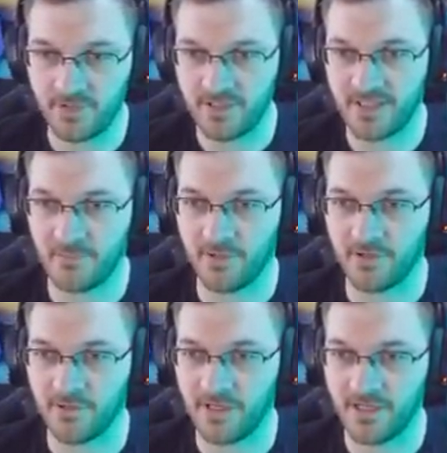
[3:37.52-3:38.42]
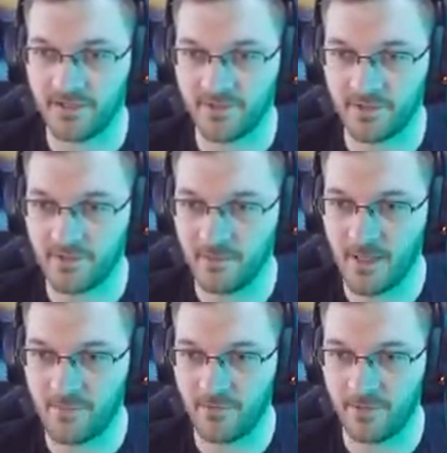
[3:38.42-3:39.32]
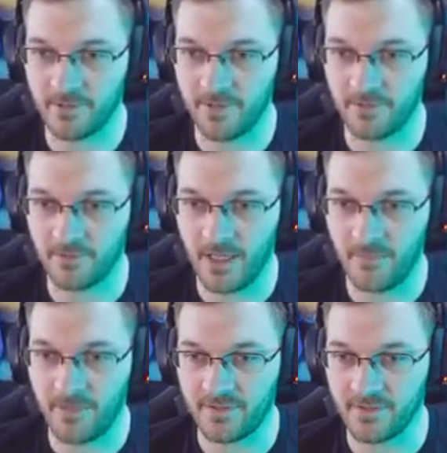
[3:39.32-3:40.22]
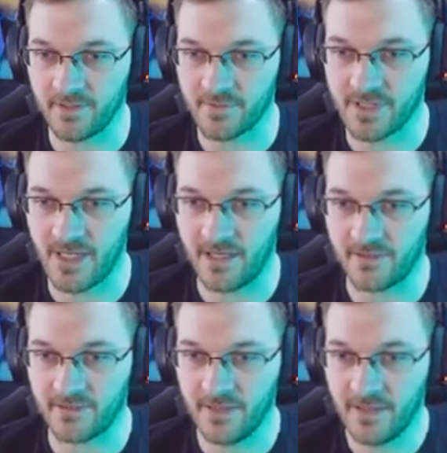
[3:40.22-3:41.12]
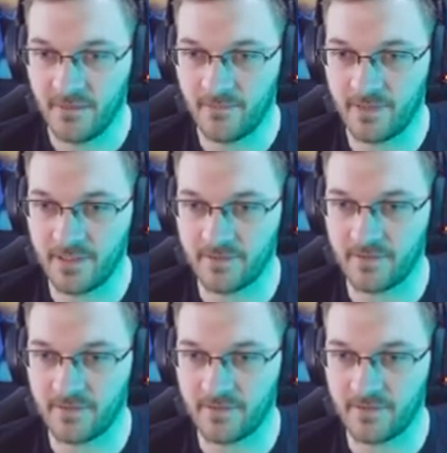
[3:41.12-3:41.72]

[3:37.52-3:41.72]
and keyboard right here, so that might be one reason why I'm missing some shots within this